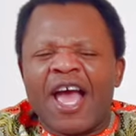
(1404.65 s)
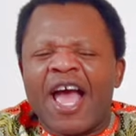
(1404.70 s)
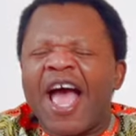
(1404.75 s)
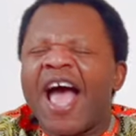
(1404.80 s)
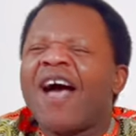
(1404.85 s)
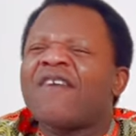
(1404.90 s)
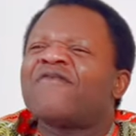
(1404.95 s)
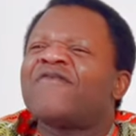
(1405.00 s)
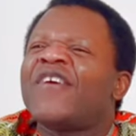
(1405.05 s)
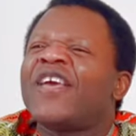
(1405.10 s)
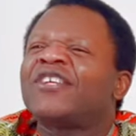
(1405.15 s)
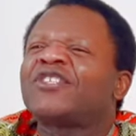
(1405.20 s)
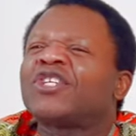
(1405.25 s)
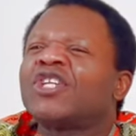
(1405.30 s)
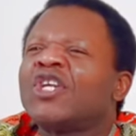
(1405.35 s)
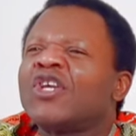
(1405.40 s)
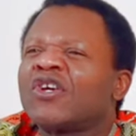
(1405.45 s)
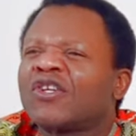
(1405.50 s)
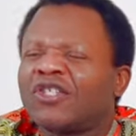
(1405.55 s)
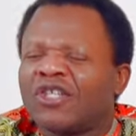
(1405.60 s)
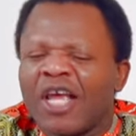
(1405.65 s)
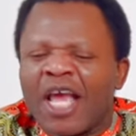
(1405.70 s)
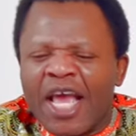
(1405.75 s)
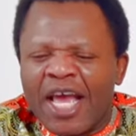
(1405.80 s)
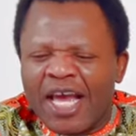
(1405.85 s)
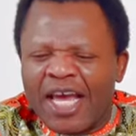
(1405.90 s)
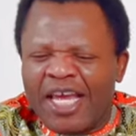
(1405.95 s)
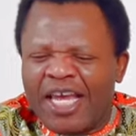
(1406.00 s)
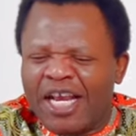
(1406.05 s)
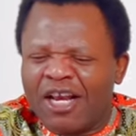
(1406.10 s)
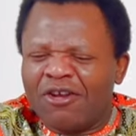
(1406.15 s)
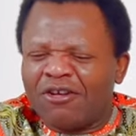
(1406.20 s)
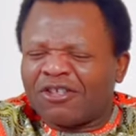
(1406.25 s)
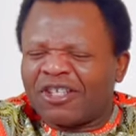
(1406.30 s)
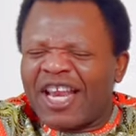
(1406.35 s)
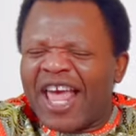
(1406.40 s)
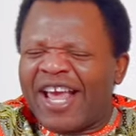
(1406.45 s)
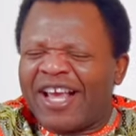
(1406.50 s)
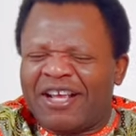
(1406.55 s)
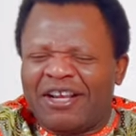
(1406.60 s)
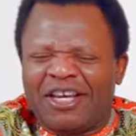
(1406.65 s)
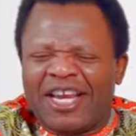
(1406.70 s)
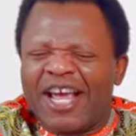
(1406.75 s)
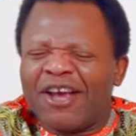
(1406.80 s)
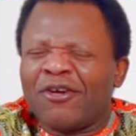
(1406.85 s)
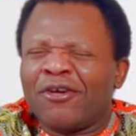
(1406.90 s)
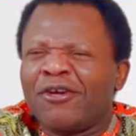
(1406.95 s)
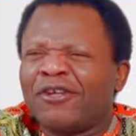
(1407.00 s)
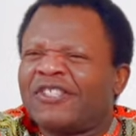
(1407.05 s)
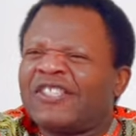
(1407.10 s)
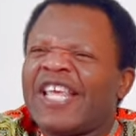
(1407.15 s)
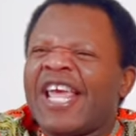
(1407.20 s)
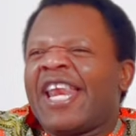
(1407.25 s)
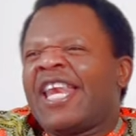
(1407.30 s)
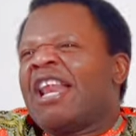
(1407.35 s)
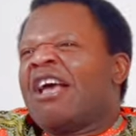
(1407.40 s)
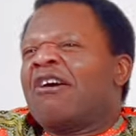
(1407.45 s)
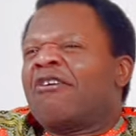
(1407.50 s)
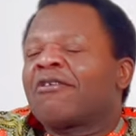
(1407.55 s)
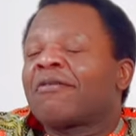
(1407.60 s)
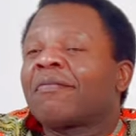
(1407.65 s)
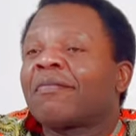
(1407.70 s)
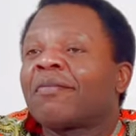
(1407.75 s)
her face looks. It looks like they're going to say no.